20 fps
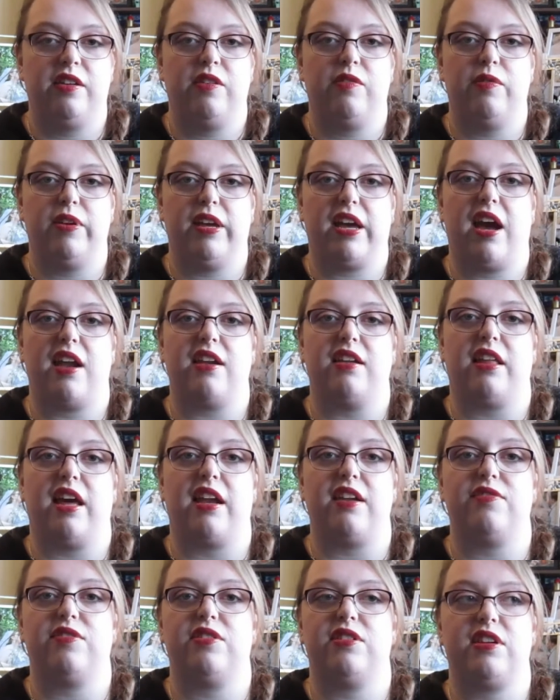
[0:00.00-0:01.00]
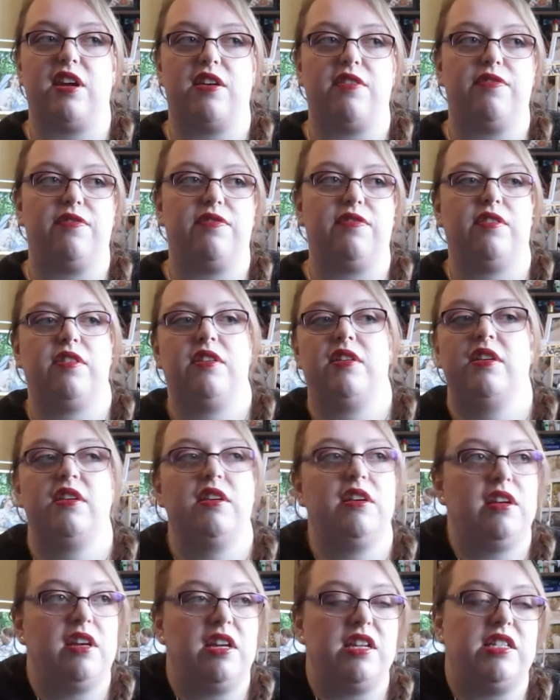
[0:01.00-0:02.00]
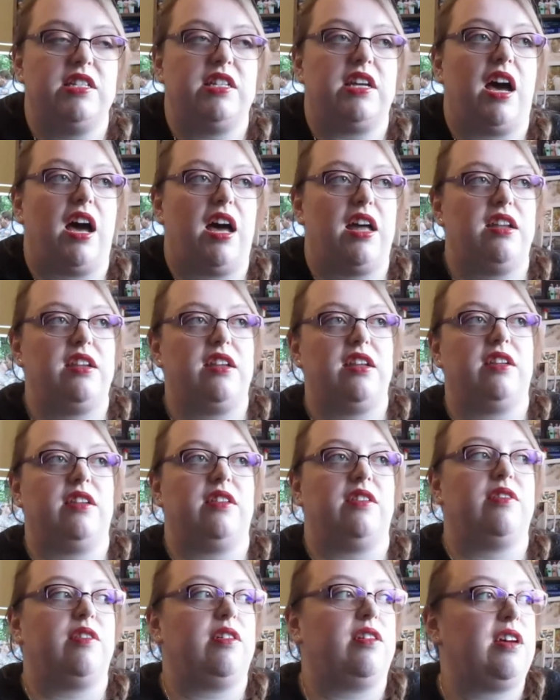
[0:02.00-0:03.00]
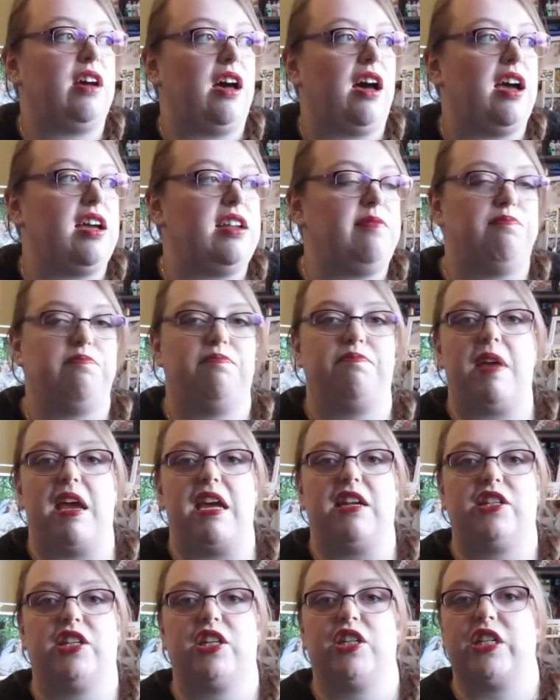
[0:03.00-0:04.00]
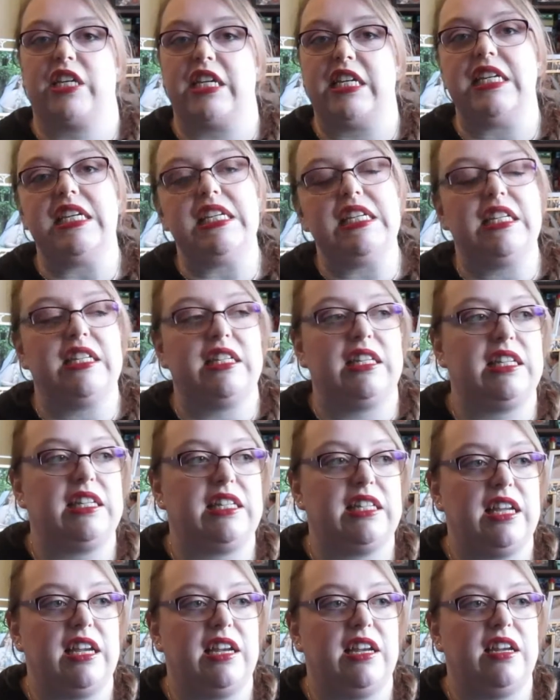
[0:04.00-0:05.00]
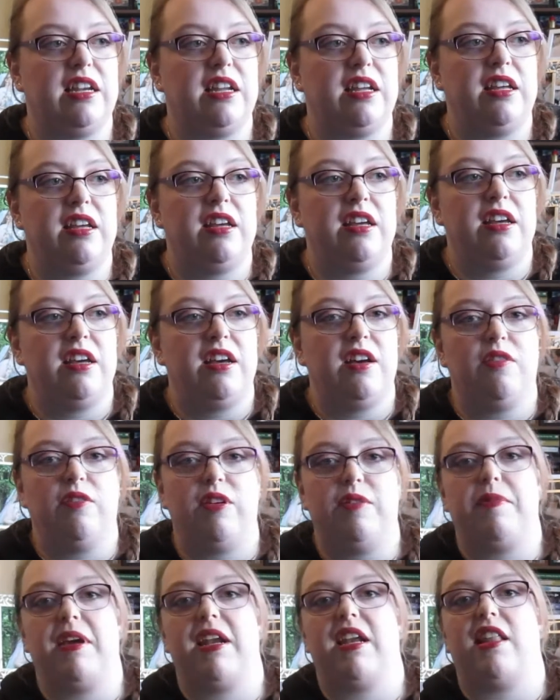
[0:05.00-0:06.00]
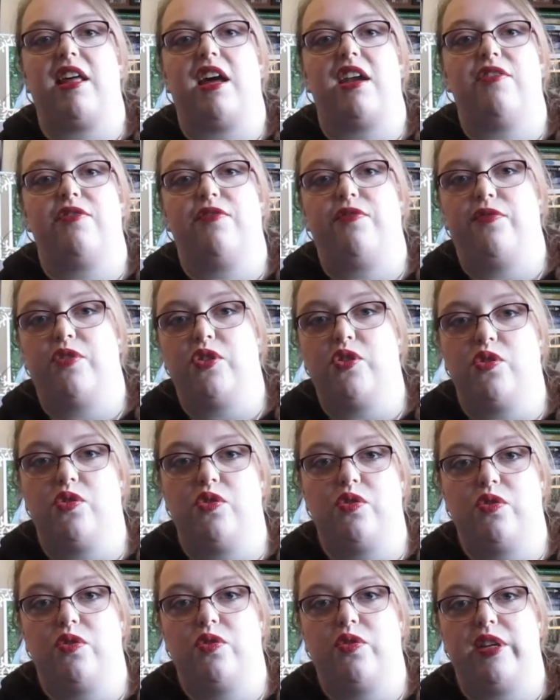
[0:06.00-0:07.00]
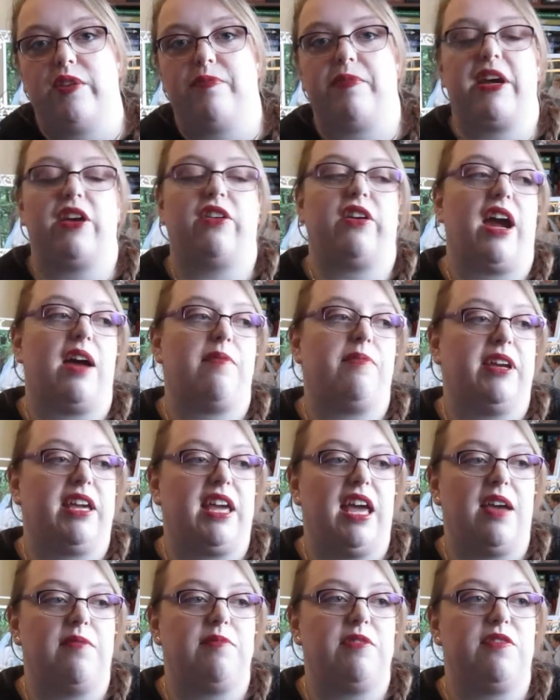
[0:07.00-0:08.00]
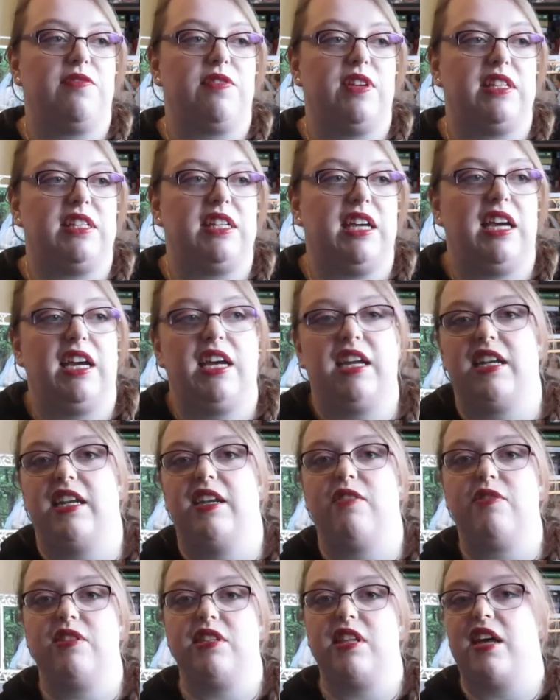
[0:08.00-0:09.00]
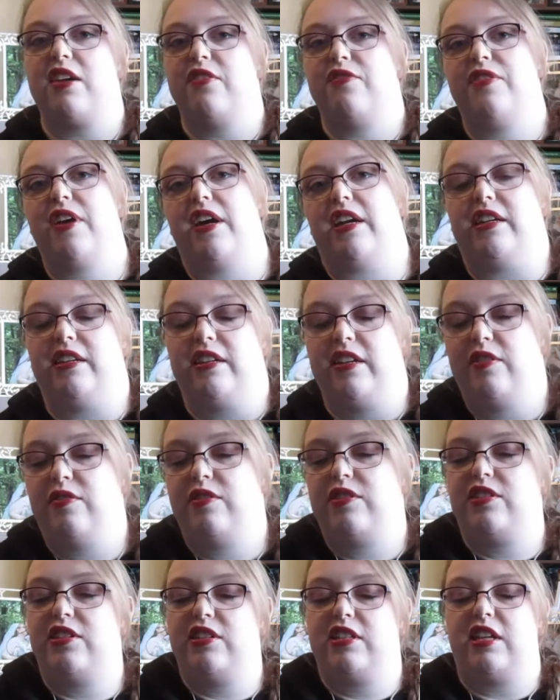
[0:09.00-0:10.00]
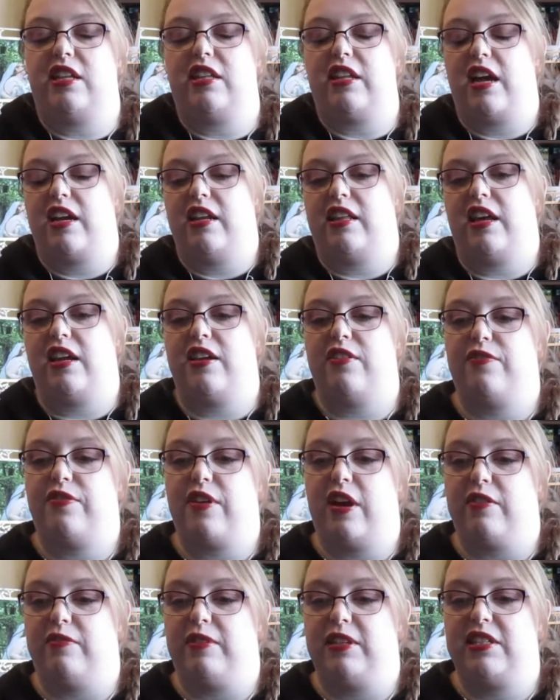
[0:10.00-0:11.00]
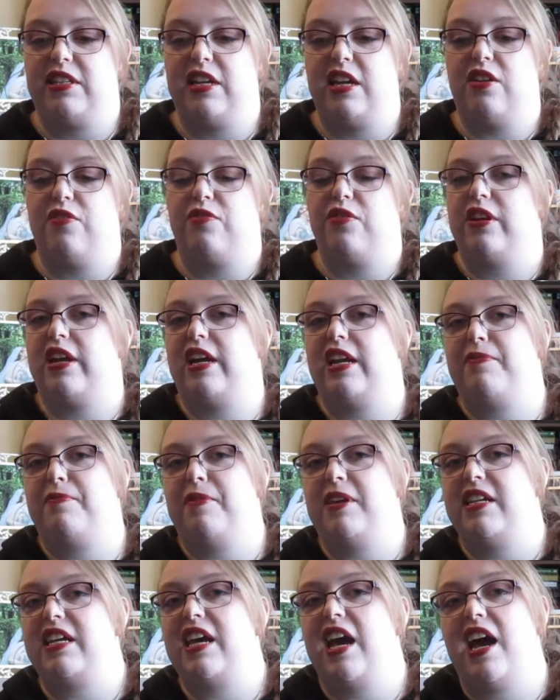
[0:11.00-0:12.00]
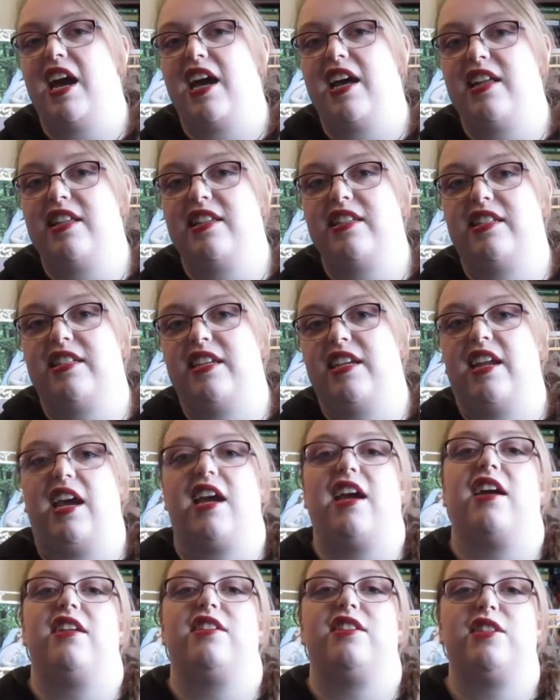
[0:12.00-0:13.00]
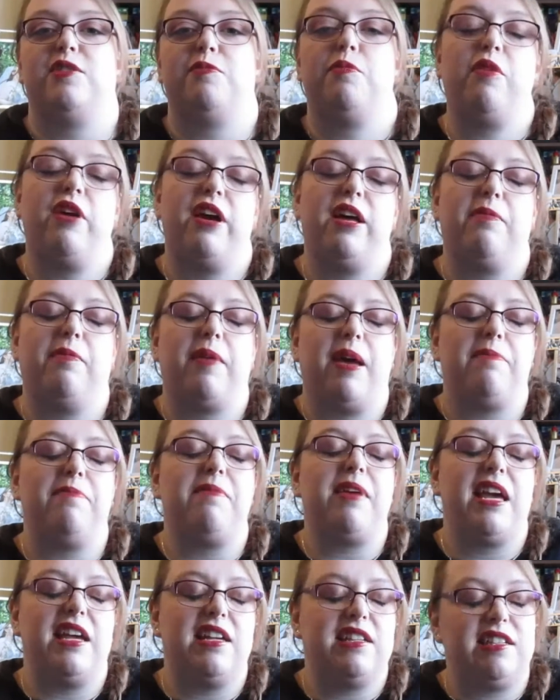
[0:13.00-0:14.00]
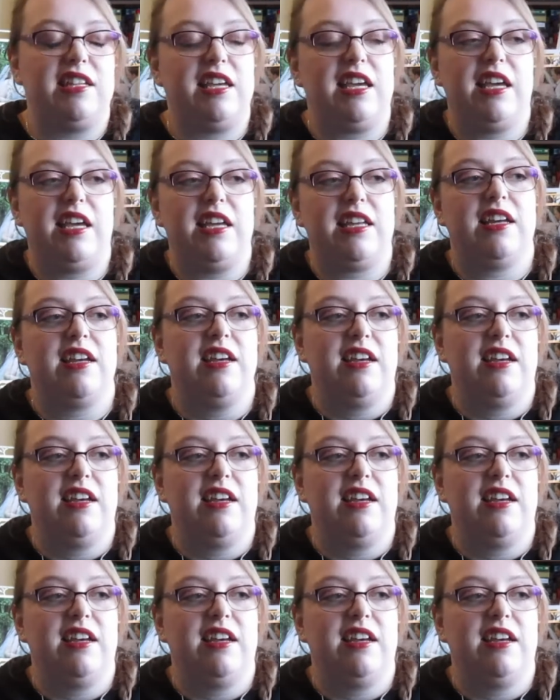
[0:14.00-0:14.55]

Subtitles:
We got a lot of stuff done, and I baked cookies, and we made a lot of food, and my grandma came to visit, and it was a lot of fun. It was just a lot of fun. We stayed overnight at my dad's, and I got to spoil my Maisie,